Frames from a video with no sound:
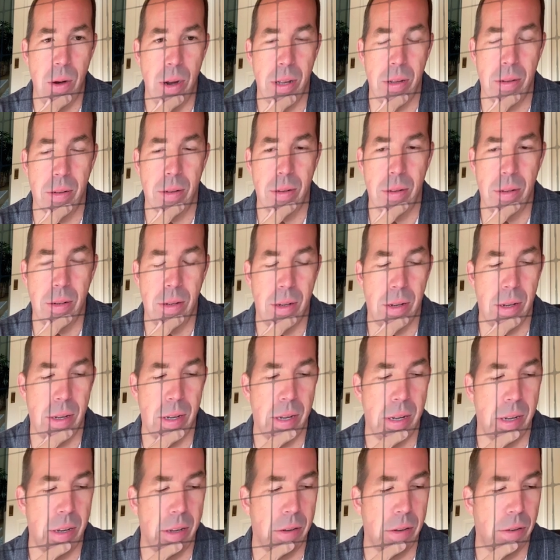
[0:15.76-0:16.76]
and uh,
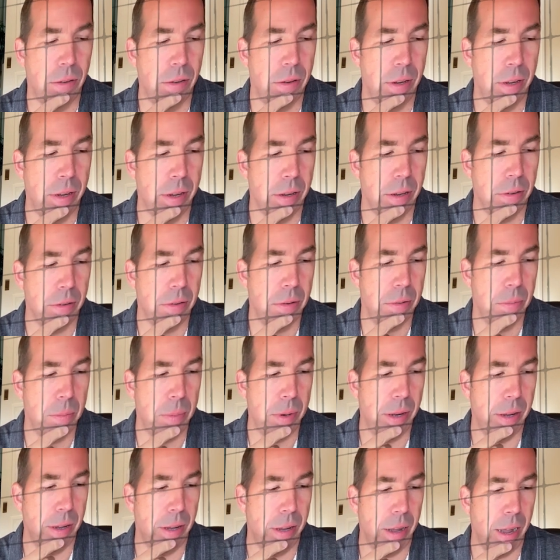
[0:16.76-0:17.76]
is is
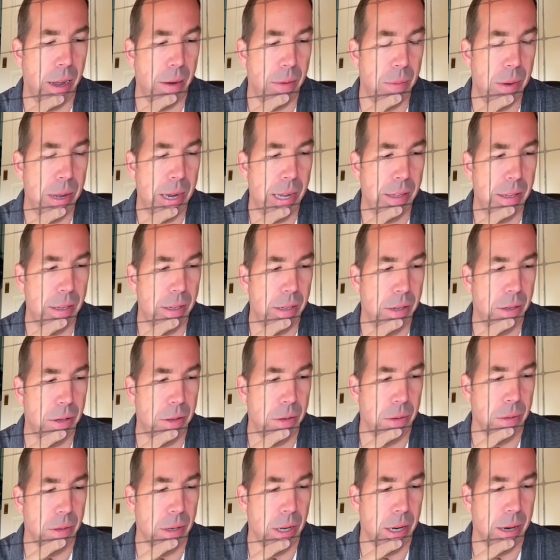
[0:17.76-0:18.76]
we we get
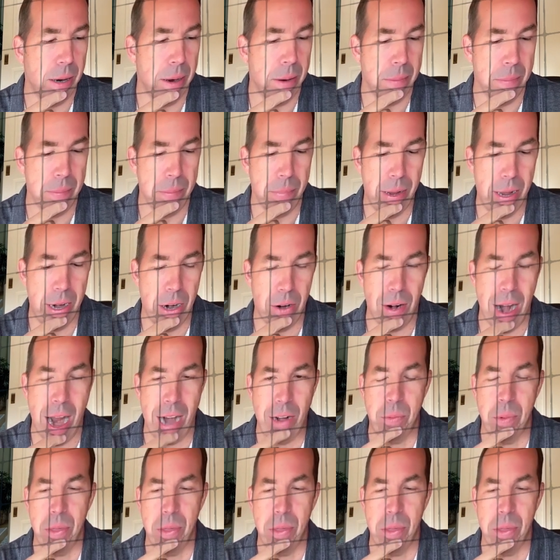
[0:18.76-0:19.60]
to um, interact